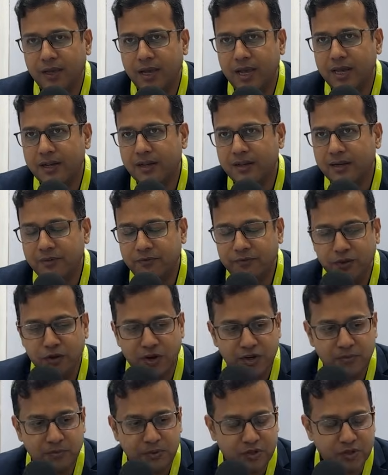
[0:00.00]
I'll, if you
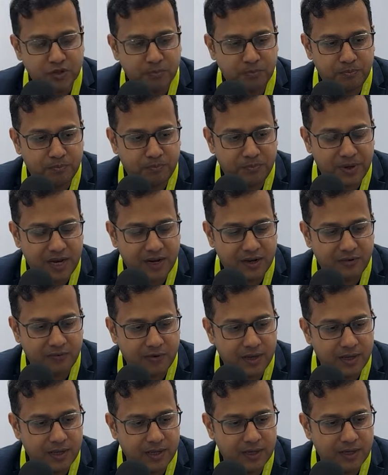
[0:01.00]
want me to pick
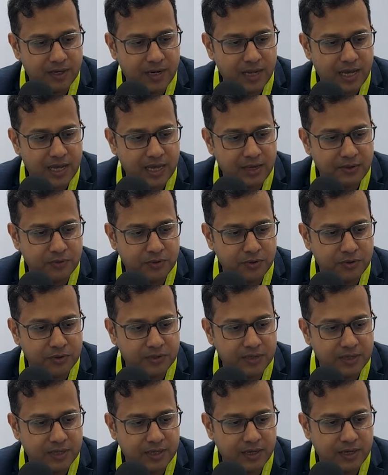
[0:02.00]
one, I
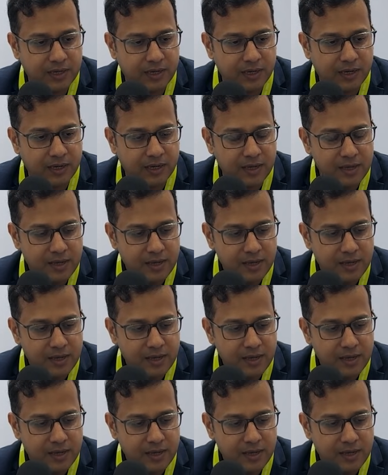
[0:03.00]
would uh,